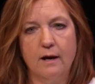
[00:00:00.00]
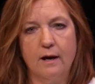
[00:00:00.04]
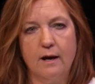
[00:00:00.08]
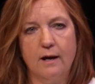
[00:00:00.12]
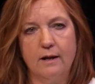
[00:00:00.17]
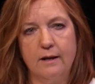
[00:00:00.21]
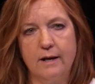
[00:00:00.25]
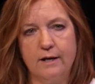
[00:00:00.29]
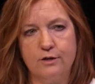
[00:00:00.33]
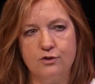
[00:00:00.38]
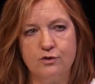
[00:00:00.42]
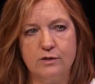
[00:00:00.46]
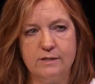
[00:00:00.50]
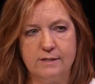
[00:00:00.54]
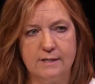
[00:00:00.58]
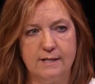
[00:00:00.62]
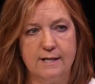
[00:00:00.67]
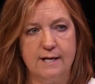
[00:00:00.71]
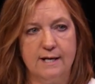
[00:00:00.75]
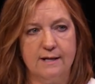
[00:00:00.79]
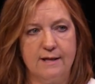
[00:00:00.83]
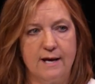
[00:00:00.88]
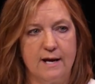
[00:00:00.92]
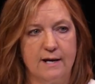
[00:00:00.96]

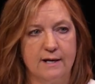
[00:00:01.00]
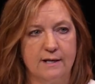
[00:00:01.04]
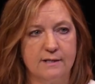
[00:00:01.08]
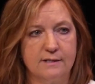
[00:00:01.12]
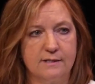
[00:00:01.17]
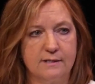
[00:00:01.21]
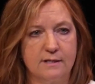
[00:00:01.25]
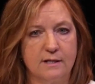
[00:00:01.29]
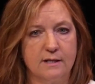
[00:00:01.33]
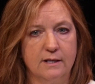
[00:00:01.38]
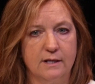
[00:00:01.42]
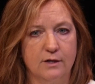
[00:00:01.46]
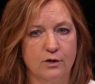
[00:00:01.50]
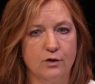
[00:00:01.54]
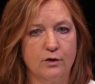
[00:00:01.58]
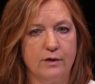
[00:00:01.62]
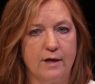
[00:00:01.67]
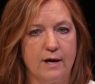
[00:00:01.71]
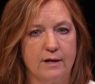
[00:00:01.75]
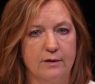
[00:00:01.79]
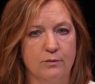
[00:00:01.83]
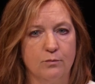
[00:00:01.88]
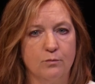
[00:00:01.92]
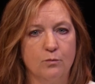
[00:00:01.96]
electricity that is cleaner
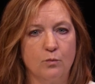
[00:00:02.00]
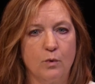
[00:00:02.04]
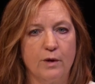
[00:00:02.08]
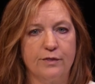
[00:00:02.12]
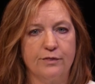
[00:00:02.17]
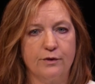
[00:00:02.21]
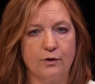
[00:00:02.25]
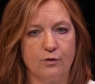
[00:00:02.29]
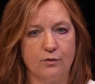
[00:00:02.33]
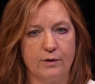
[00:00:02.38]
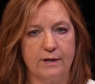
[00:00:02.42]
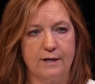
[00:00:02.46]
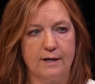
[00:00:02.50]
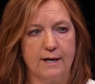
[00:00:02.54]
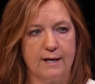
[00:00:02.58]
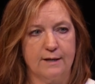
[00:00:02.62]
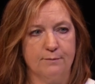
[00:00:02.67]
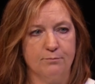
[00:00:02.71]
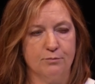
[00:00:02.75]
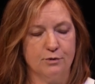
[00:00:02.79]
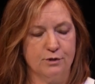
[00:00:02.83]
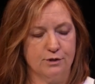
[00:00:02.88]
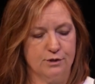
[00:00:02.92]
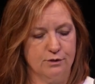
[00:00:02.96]
than what the grid can
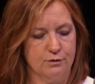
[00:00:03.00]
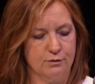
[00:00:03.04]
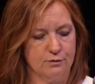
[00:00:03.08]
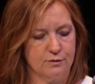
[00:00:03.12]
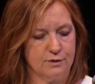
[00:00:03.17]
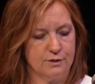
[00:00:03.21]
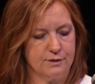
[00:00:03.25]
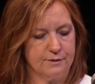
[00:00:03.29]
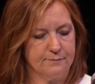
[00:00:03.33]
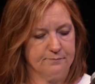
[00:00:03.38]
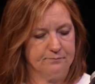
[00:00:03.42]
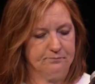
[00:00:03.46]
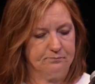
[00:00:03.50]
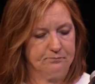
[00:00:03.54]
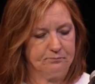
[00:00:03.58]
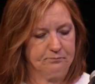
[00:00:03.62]
produce.